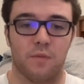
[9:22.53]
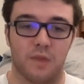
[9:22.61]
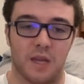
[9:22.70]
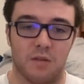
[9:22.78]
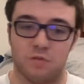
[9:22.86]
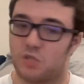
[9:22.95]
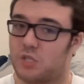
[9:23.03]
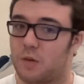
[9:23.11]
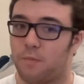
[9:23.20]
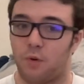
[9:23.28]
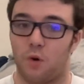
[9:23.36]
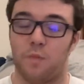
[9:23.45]
that was
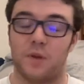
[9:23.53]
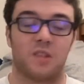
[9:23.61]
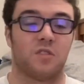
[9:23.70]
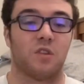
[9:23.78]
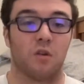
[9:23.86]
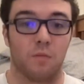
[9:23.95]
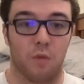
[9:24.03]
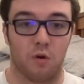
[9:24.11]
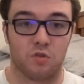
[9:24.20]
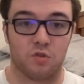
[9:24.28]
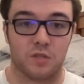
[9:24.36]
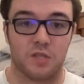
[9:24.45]
simple but still
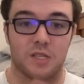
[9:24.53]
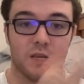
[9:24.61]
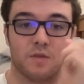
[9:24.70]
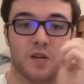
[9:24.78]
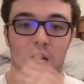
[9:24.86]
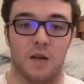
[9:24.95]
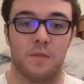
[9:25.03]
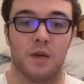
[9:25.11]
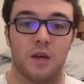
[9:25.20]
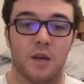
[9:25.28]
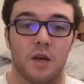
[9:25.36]
emotional at the same time,